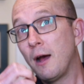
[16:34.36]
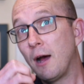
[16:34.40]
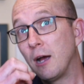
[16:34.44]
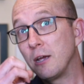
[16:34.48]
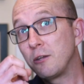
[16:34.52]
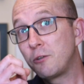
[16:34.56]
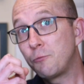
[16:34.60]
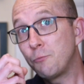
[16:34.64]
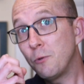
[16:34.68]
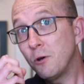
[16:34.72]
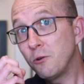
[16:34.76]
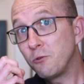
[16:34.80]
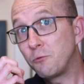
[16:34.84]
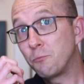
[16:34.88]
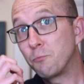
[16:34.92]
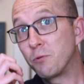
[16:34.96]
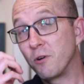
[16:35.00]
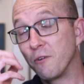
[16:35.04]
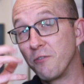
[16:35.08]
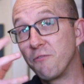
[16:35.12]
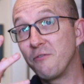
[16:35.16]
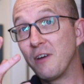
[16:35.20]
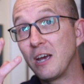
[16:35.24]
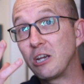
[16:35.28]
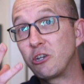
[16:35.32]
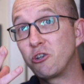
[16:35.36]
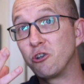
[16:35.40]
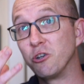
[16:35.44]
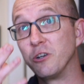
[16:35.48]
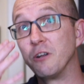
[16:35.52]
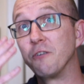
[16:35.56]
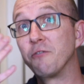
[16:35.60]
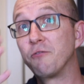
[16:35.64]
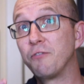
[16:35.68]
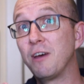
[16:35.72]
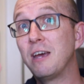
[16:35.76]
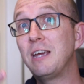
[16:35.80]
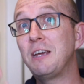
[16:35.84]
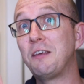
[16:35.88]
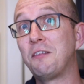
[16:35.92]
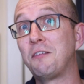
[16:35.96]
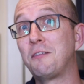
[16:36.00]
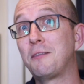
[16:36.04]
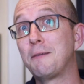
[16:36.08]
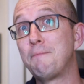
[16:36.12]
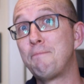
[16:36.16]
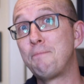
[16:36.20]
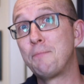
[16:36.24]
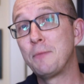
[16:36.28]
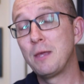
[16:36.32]
I suppose, profession of
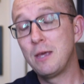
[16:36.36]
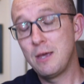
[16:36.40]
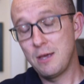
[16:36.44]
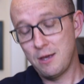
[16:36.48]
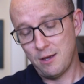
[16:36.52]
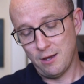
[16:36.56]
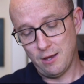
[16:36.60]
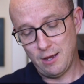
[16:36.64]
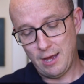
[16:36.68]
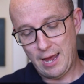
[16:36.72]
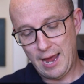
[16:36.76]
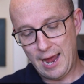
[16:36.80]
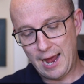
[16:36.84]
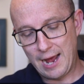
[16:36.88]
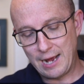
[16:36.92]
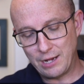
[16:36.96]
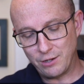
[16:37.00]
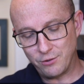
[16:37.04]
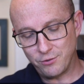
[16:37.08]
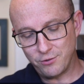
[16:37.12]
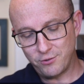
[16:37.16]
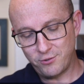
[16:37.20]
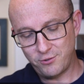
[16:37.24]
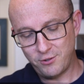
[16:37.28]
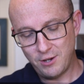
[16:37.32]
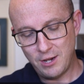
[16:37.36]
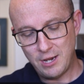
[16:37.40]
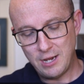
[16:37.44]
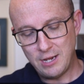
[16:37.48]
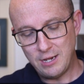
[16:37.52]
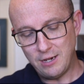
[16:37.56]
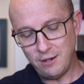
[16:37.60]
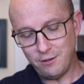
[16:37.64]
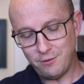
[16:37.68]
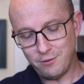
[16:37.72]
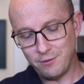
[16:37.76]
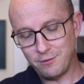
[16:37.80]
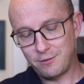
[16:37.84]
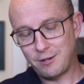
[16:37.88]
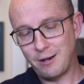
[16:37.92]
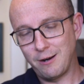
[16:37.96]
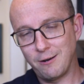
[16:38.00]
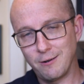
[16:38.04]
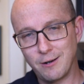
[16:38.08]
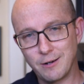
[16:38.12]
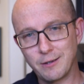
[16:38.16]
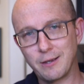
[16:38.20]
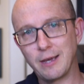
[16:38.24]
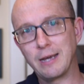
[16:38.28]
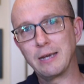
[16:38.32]
faith as he's
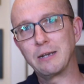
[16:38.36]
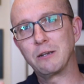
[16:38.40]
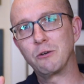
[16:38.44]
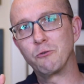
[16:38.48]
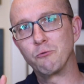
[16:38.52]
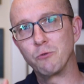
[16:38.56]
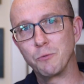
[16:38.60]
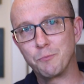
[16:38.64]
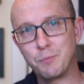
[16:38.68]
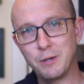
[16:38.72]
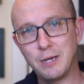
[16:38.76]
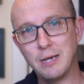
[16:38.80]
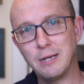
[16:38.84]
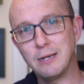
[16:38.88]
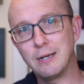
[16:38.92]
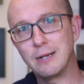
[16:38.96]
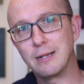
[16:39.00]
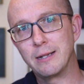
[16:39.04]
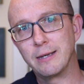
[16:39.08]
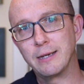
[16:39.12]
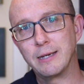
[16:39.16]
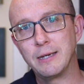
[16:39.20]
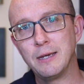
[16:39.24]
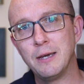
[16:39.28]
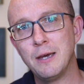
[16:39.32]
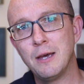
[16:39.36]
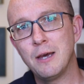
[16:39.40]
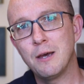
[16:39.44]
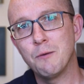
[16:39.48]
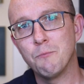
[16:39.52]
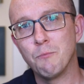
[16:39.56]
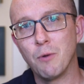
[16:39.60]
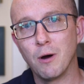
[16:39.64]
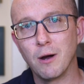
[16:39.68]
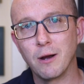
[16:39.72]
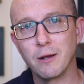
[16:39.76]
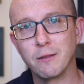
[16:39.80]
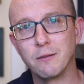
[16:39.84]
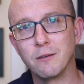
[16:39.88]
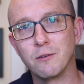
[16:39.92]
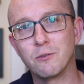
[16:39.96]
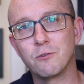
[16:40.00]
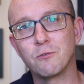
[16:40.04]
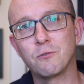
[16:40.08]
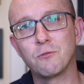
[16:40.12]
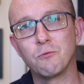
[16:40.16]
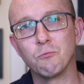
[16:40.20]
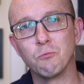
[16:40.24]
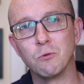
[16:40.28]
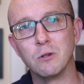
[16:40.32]
interrogated repeatedly by
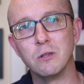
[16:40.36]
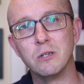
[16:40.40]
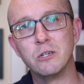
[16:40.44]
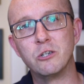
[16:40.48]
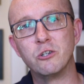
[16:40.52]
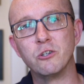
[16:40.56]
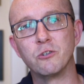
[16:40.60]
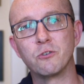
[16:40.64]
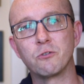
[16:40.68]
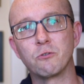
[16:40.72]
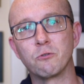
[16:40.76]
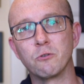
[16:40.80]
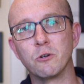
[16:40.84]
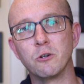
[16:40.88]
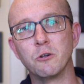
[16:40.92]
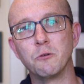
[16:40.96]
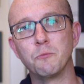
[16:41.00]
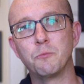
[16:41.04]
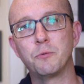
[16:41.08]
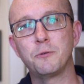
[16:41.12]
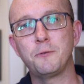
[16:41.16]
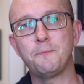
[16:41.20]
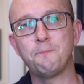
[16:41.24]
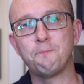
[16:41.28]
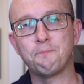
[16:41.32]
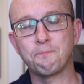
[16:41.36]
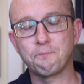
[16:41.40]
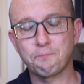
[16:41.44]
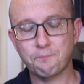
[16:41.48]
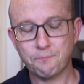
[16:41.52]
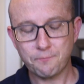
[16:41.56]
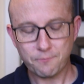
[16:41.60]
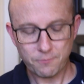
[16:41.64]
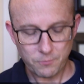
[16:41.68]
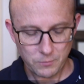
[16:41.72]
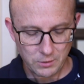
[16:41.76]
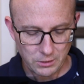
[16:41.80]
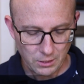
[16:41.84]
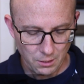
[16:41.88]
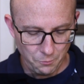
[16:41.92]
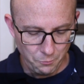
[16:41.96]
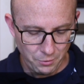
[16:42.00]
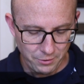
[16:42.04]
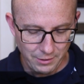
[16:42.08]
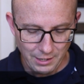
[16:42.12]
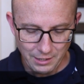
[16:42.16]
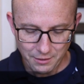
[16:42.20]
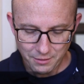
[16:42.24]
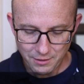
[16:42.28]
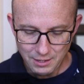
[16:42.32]
this religious group.
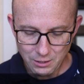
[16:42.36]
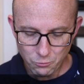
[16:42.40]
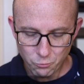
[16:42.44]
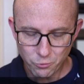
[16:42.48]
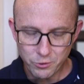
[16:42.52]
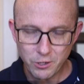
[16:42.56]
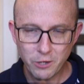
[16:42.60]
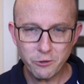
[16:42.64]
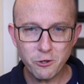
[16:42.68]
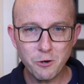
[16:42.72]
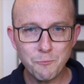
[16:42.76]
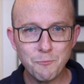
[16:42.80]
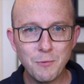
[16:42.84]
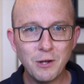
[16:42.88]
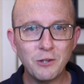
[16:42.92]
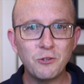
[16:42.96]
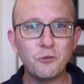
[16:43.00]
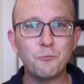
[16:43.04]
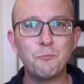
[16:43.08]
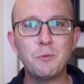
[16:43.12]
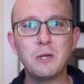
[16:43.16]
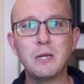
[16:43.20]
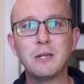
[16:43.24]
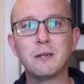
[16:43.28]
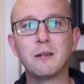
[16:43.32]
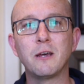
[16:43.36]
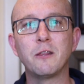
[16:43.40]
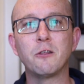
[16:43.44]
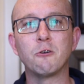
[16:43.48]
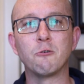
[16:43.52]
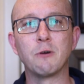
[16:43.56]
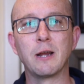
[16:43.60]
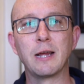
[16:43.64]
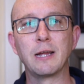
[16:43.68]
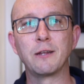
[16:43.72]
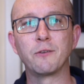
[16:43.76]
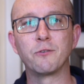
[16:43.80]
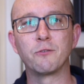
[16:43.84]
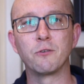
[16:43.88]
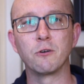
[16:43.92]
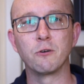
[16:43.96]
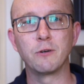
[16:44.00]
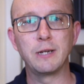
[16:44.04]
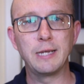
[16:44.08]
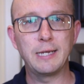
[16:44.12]
But they think, well, no, there must be another answer.